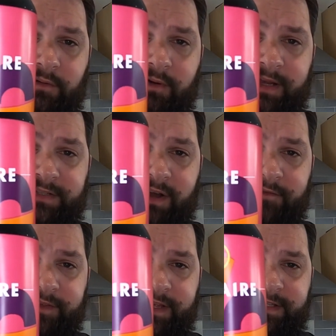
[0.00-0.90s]
I'm quite
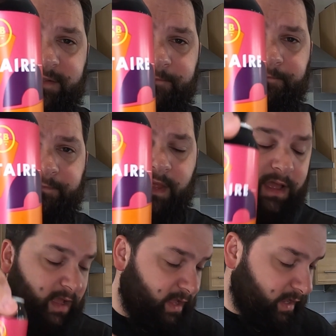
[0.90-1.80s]
excited for this.
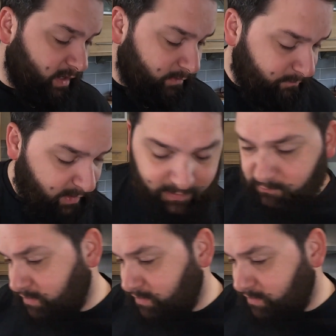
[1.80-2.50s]
And there